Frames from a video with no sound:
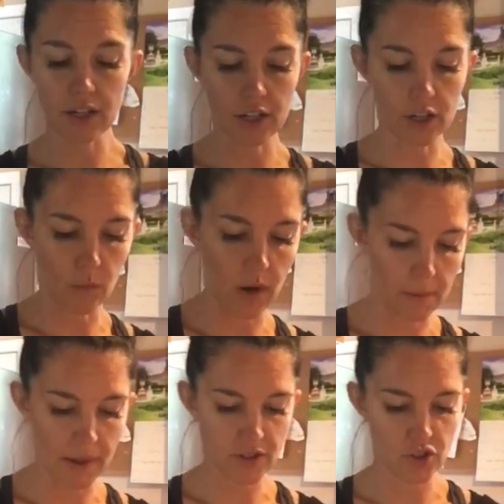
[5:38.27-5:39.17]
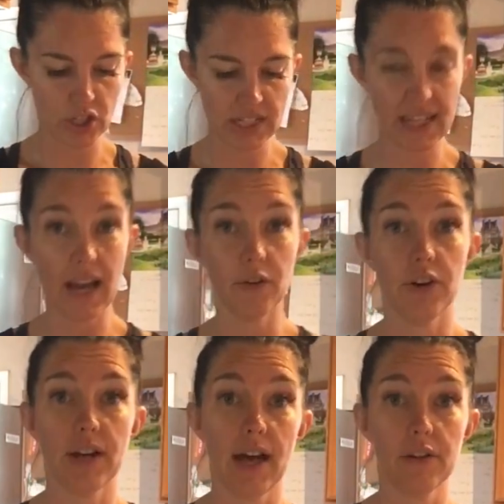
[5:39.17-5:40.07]
you're going to want to make sure to count
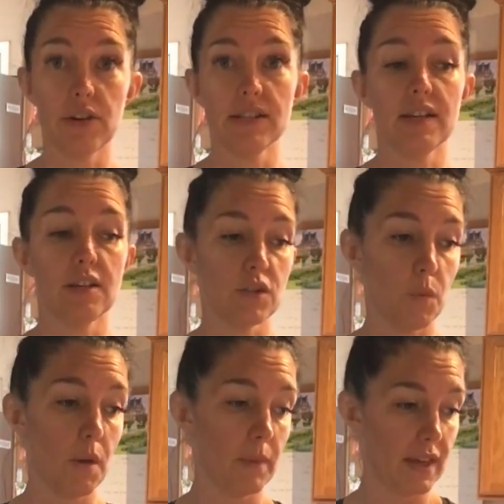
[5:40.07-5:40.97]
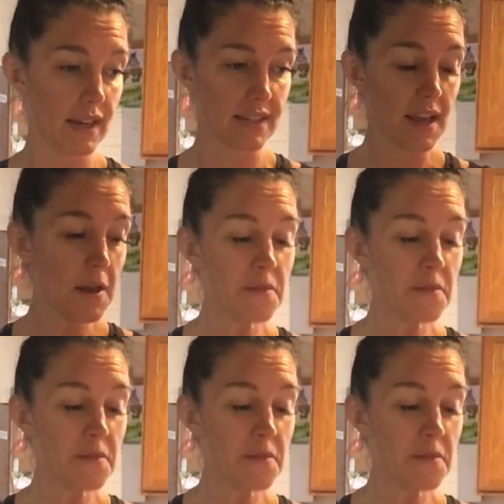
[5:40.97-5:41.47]
your calories here as well, because